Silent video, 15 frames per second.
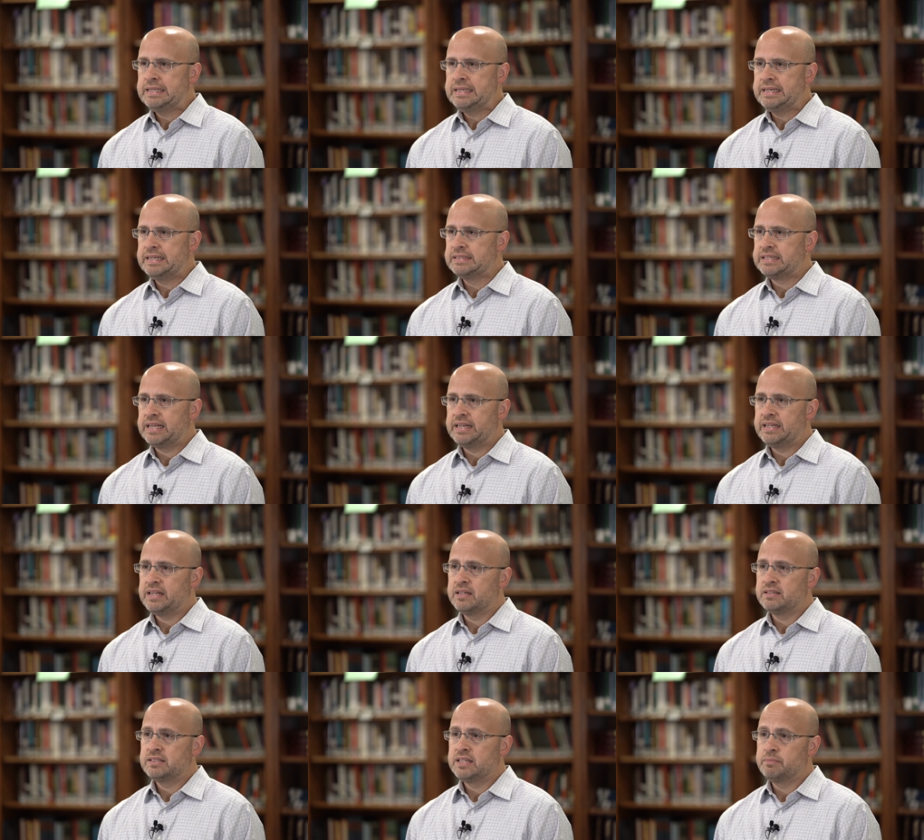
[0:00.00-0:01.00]
He can
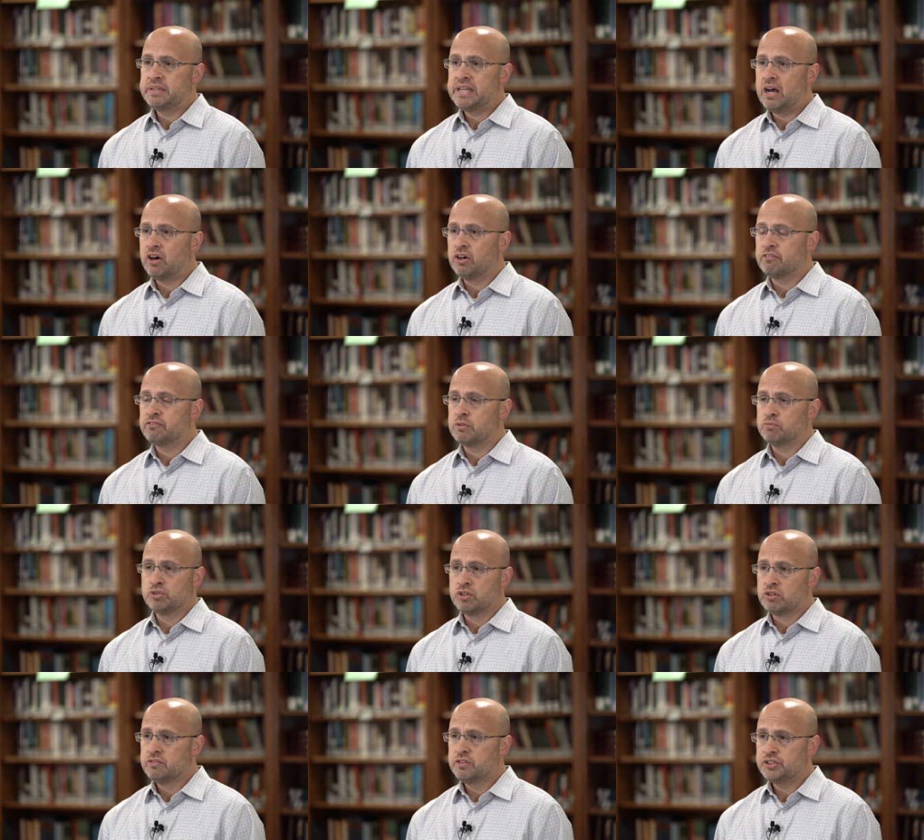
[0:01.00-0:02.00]
take Tim Keller from
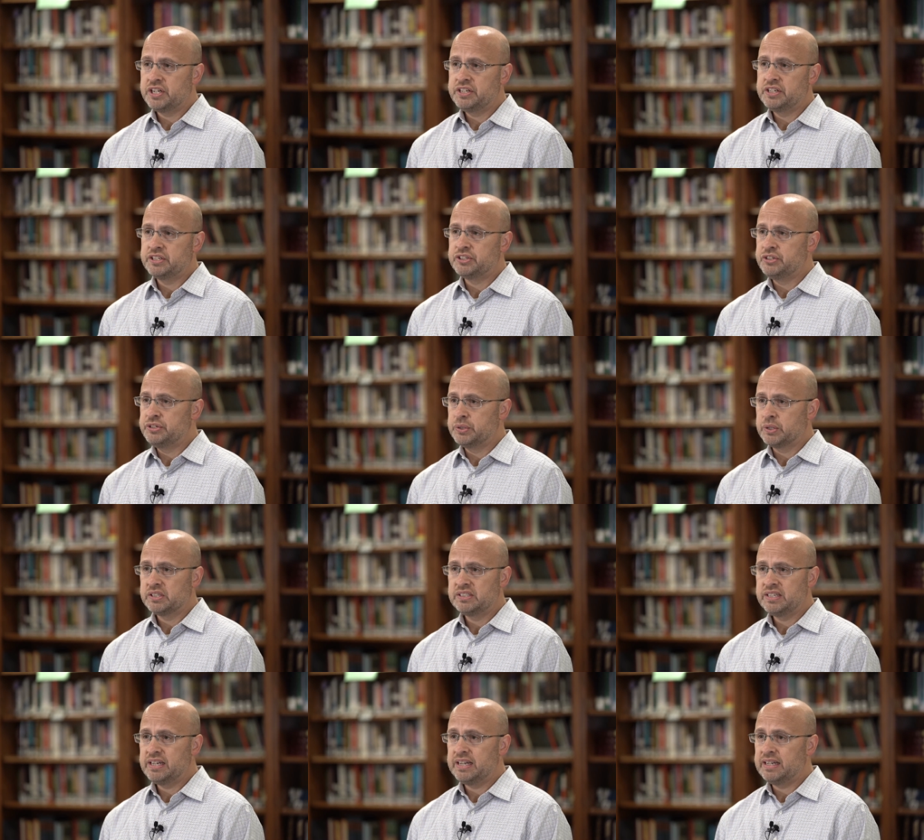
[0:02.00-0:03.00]
rural Virginia to New York
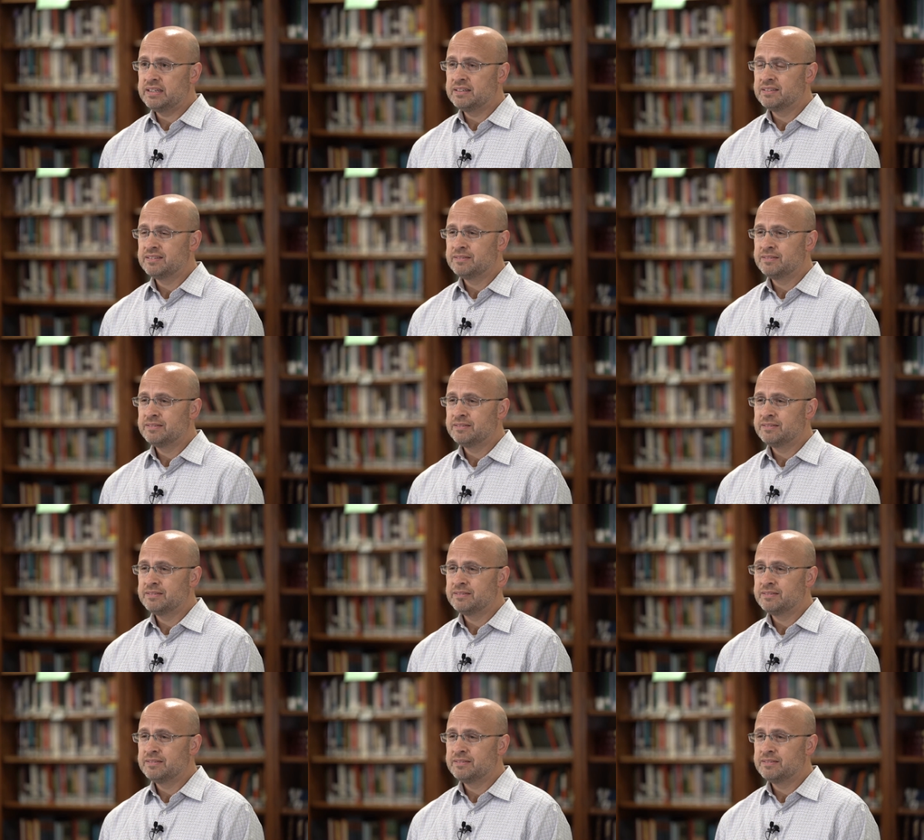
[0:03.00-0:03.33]
City.